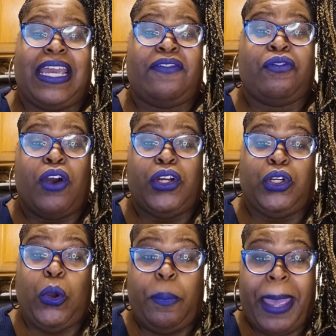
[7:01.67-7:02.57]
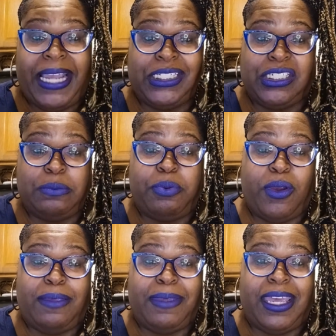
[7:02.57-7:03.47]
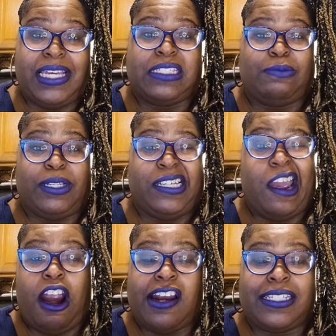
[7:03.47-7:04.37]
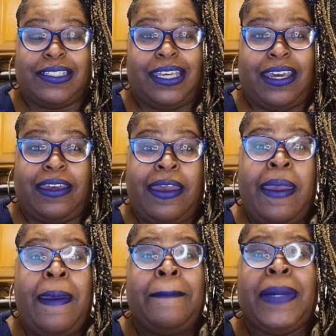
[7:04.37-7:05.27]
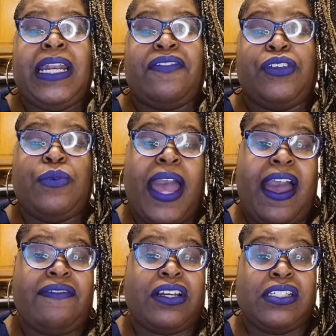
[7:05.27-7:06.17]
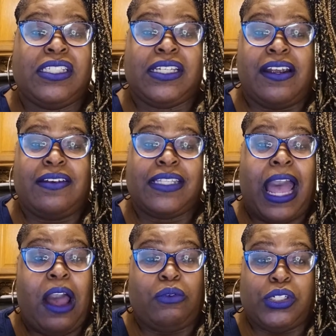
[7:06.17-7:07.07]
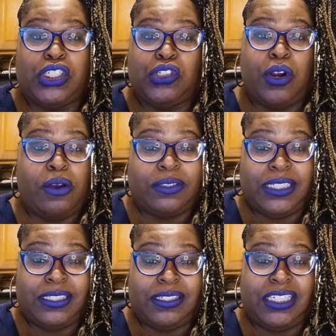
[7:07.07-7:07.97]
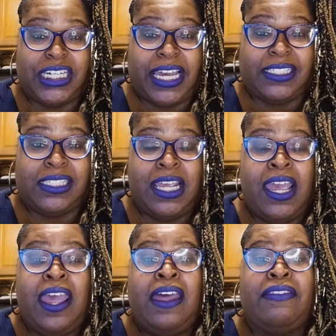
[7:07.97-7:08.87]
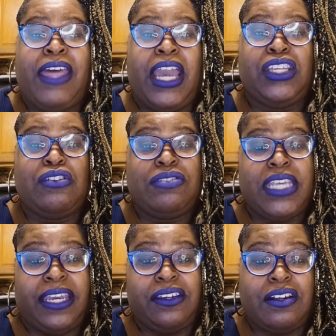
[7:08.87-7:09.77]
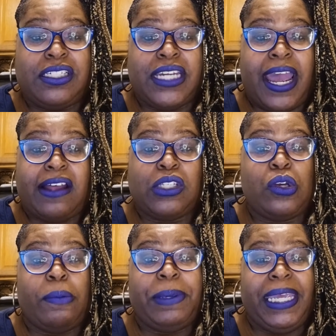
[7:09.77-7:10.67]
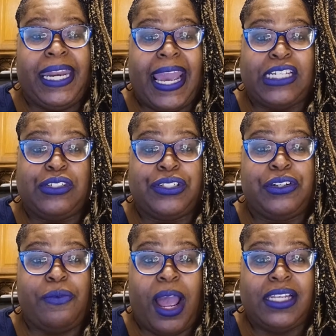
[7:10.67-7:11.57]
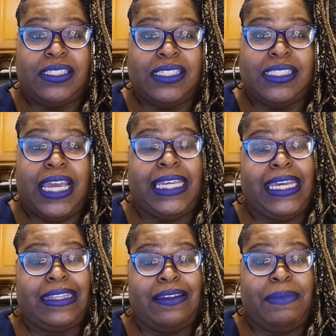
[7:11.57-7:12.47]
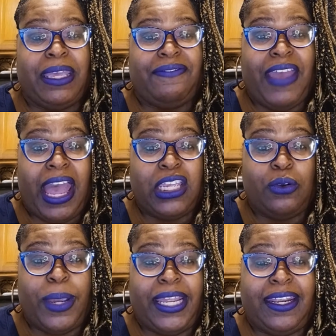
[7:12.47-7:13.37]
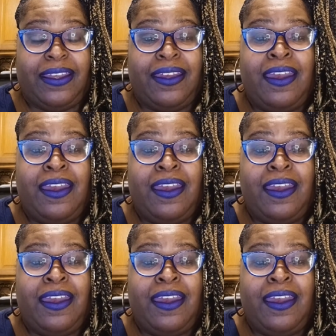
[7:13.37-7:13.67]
And for a new patient appointment, it's really hard to get. But if you have concerns, I would strongly suggest that you take your child to a pediatric neurologist and get them evaluated,